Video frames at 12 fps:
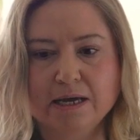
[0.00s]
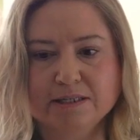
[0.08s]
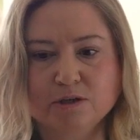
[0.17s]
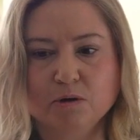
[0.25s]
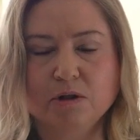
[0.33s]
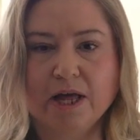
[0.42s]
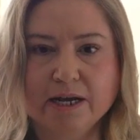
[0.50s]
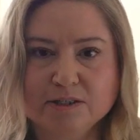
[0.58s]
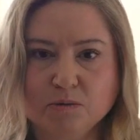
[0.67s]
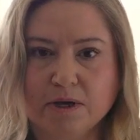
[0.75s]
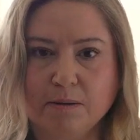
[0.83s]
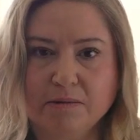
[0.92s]
So
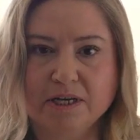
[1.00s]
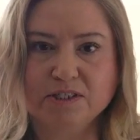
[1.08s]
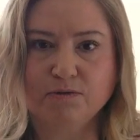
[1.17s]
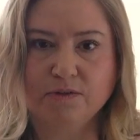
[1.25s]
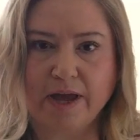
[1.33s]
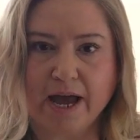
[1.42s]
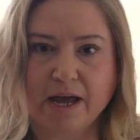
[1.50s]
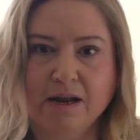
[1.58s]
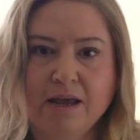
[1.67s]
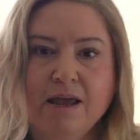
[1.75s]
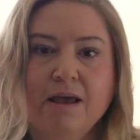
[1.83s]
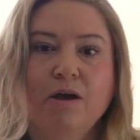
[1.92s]
clients will come to us for that.
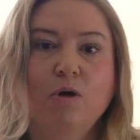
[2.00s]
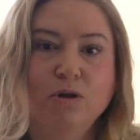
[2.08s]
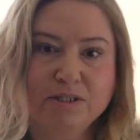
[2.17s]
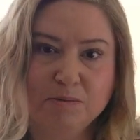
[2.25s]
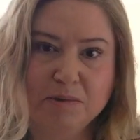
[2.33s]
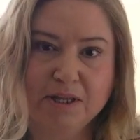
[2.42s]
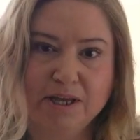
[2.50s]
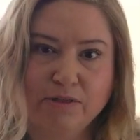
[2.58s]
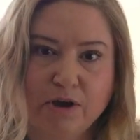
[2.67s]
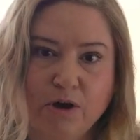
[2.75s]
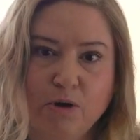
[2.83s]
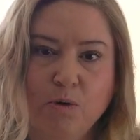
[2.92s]
Ultimately
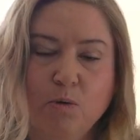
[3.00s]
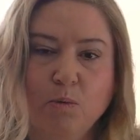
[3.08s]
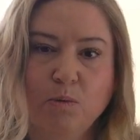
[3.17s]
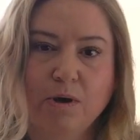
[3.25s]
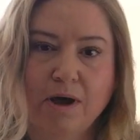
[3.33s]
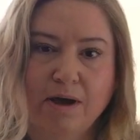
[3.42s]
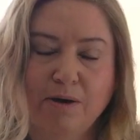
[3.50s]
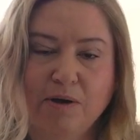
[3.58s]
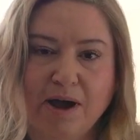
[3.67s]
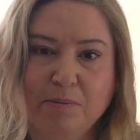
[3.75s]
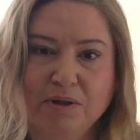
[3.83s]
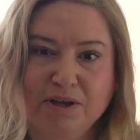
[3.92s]
though,
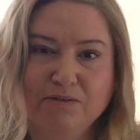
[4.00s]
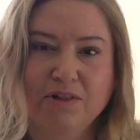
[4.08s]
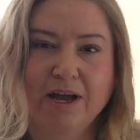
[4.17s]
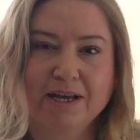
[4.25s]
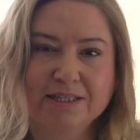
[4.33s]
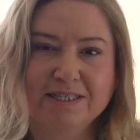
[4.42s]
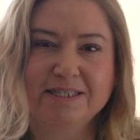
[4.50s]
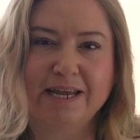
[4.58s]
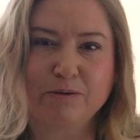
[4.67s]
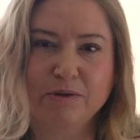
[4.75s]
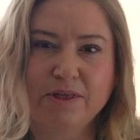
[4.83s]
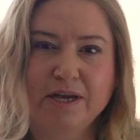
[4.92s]
I believe clients
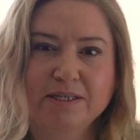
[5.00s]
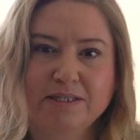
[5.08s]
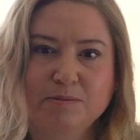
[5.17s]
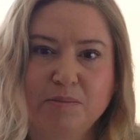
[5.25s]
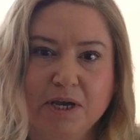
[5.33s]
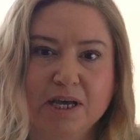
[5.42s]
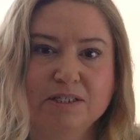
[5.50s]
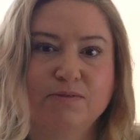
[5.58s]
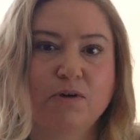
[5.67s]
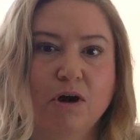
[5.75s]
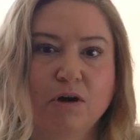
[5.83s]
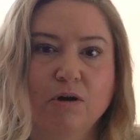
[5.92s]
stay with us because
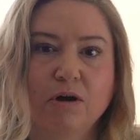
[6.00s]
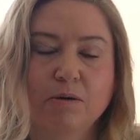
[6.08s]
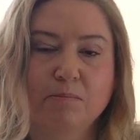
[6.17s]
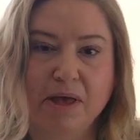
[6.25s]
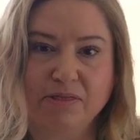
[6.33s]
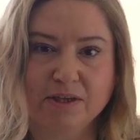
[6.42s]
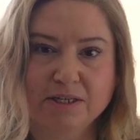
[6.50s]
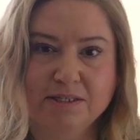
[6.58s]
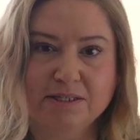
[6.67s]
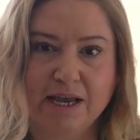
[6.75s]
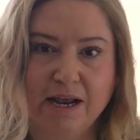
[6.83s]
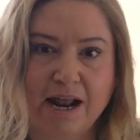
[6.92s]
of our
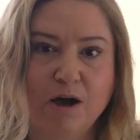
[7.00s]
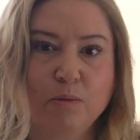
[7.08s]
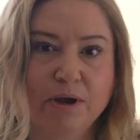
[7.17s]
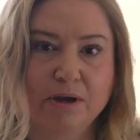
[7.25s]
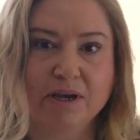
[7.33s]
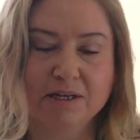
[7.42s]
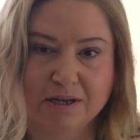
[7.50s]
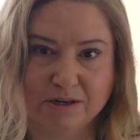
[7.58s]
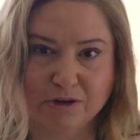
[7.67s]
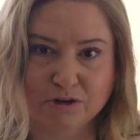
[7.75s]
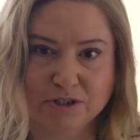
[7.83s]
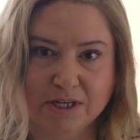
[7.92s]
methods and how we
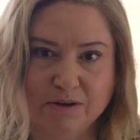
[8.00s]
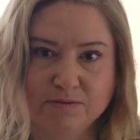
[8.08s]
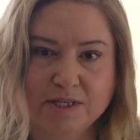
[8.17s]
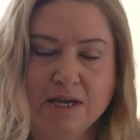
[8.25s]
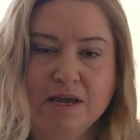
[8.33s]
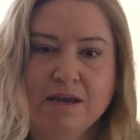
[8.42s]
conduct ourselves.